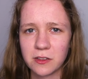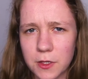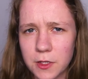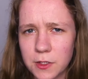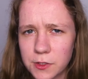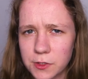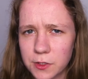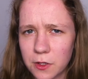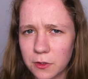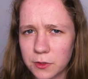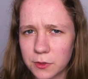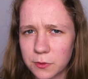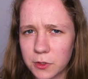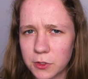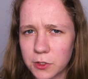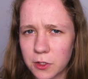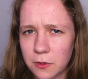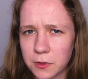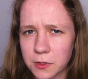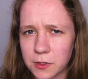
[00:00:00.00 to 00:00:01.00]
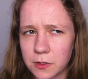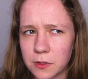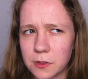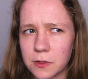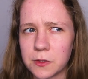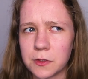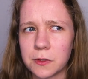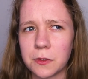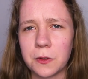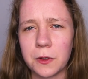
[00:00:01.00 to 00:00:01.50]
These songs were chosen,
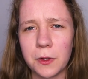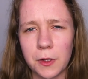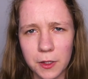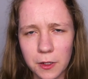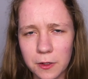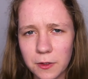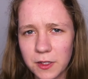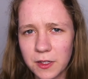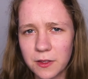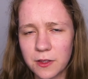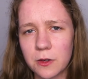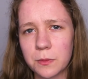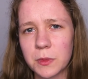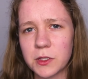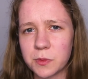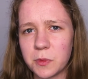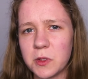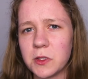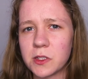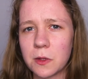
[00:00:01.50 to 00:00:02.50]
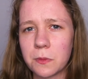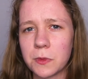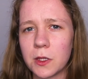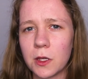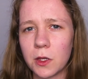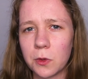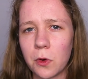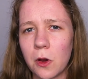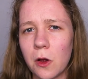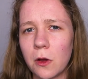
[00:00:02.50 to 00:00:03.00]
so clearly there must be
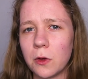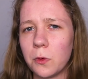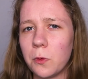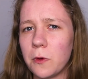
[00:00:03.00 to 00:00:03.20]
something wrong